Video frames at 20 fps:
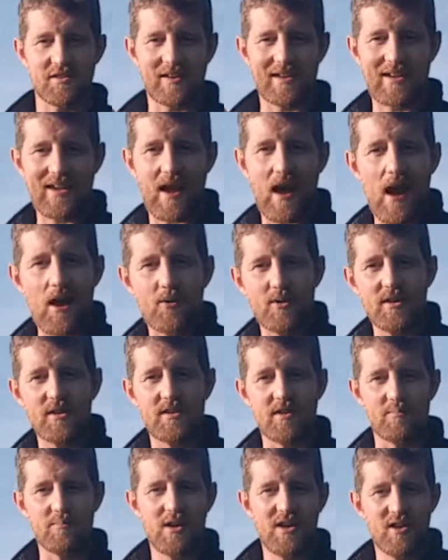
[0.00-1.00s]
to carry
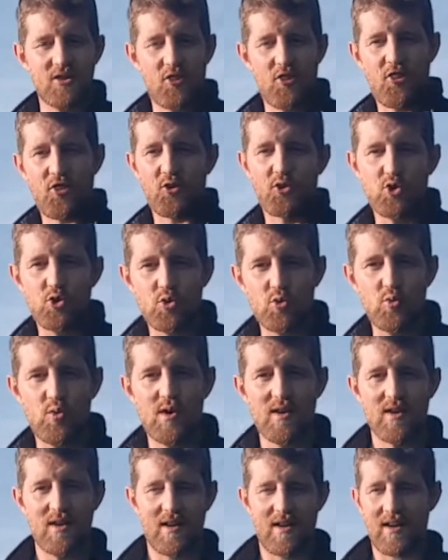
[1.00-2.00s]
them through
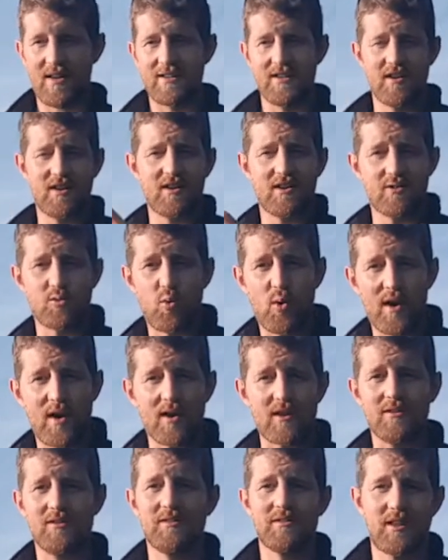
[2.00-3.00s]
a year
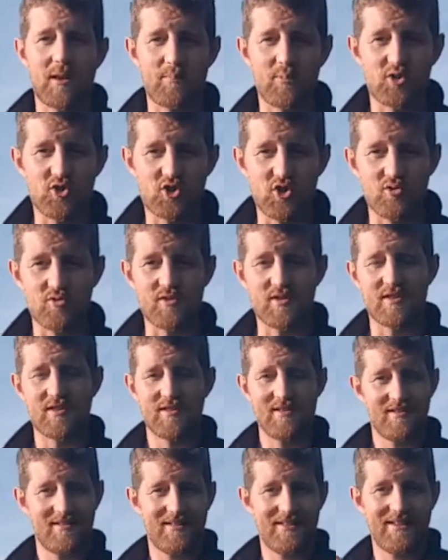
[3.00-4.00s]
where they produce
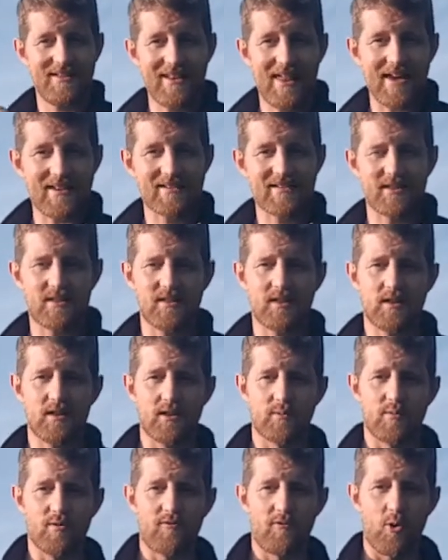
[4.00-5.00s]
less than the
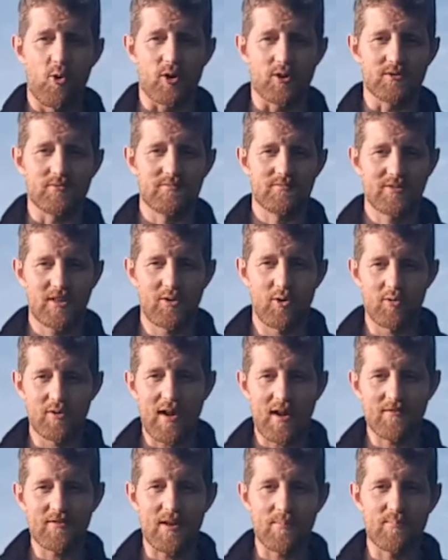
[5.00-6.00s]
year before. They don't
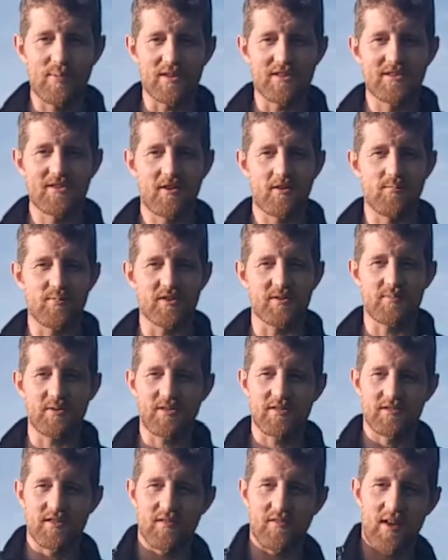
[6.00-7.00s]
have that big surplus
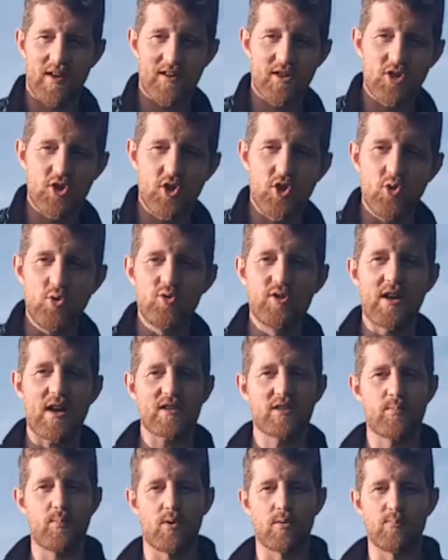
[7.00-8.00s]
because they've had a huge
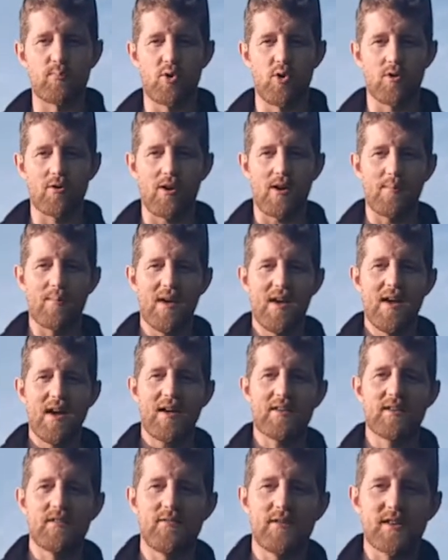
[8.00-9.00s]
export program
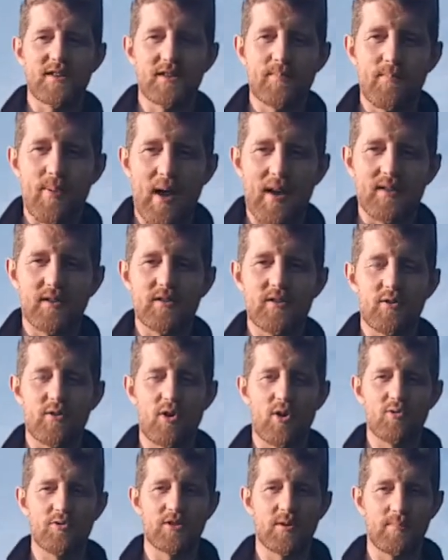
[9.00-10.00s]
and they've expanded their
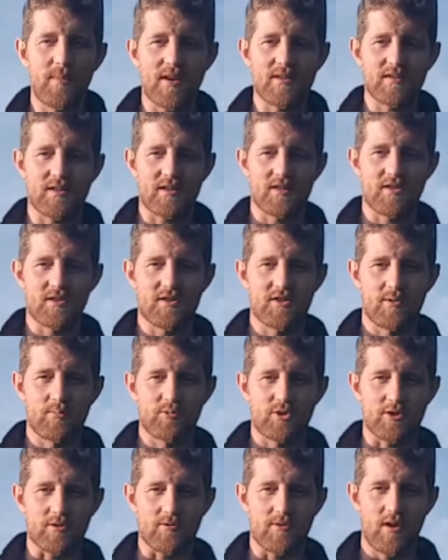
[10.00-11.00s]
own domestic
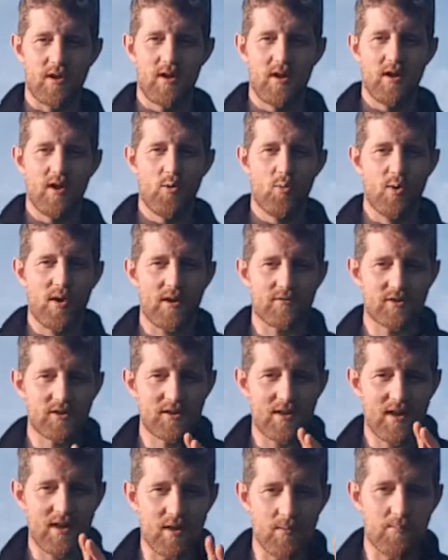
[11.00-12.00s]
consumption. We have to
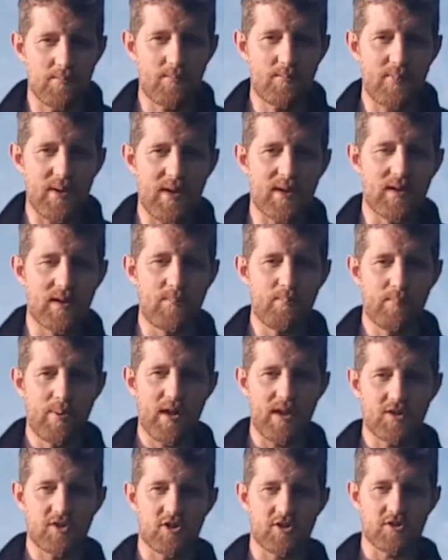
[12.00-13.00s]
take a big
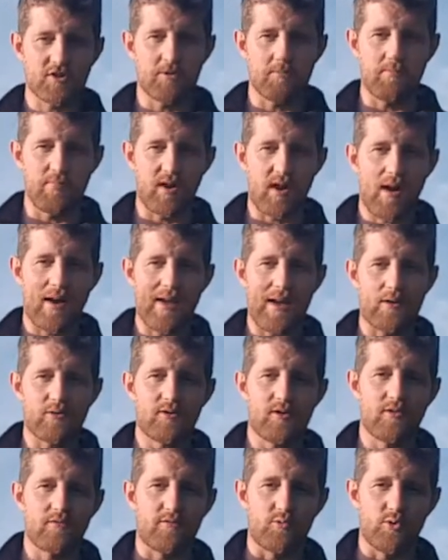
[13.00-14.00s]
picture supply
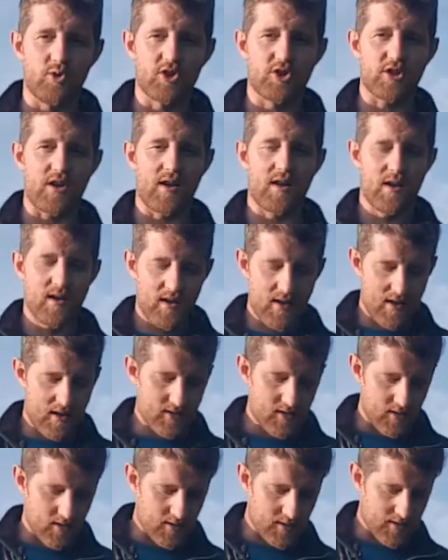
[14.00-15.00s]
outlook for Russia
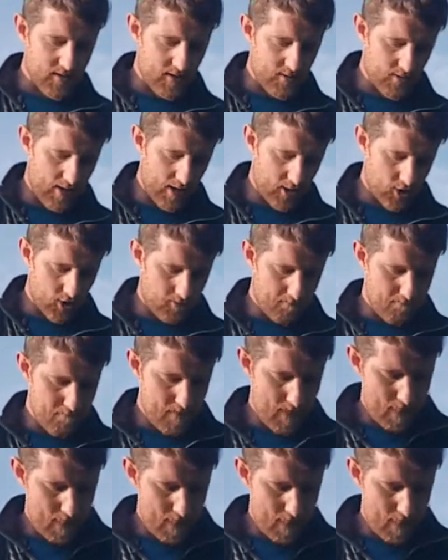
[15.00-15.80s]
into consideration.